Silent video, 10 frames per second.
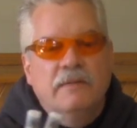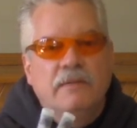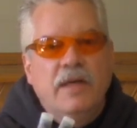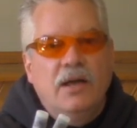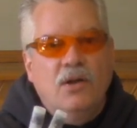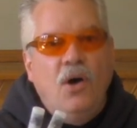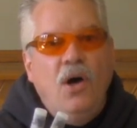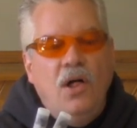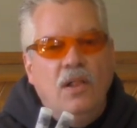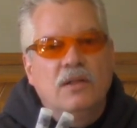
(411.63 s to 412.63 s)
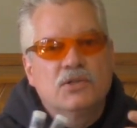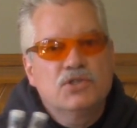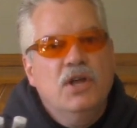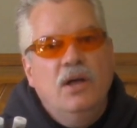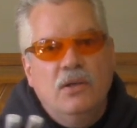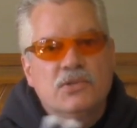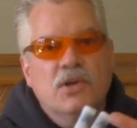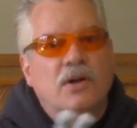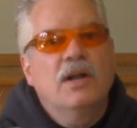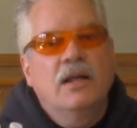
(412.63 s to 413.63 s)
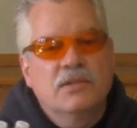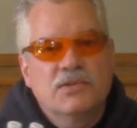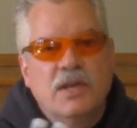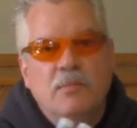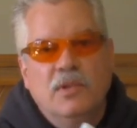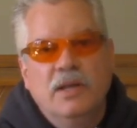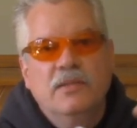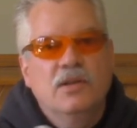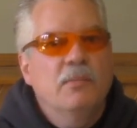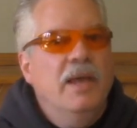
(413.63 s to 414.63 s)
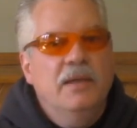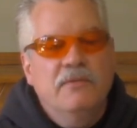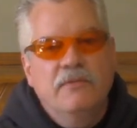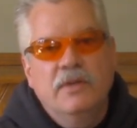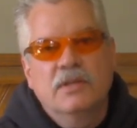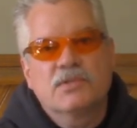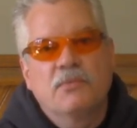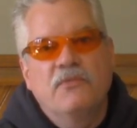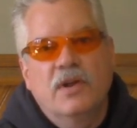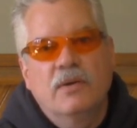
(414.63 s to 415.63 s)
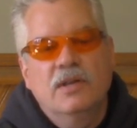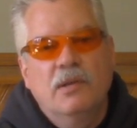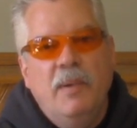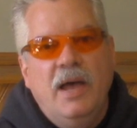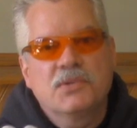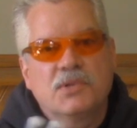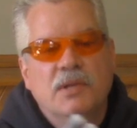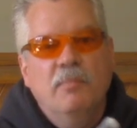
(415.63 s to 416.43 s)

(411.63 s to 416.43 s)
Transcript: that all shells are not the same length and you may get some varied capacity.